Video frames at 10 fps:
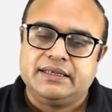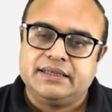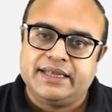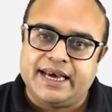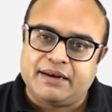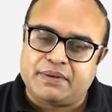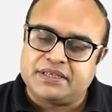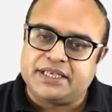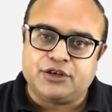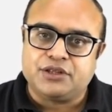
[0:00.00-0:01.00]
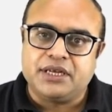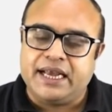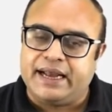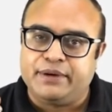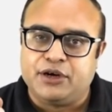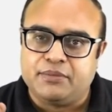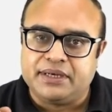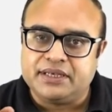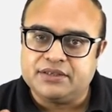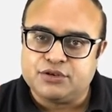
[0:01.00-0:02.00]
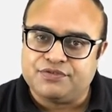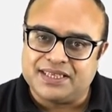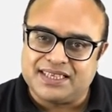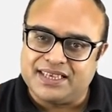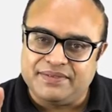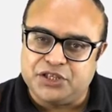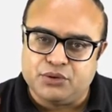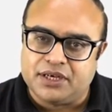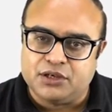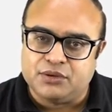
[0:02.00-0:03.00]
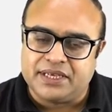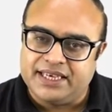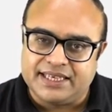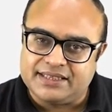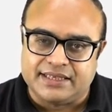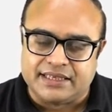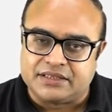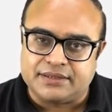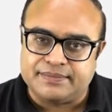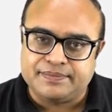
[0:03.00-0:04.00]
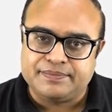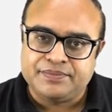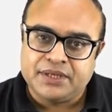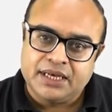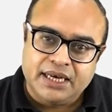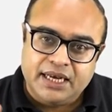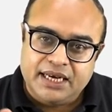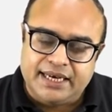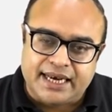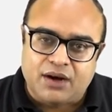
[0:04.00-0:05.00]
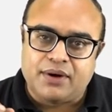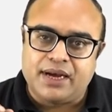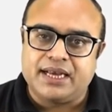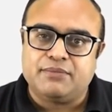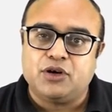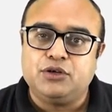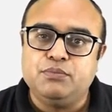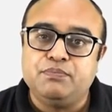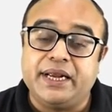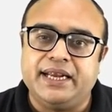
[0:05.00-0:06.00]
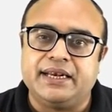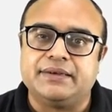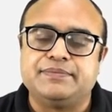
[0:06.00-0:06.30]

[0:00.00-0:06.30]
they are present on the abdomen. So, first thing which you learned over here is this. Now, I come on to brain.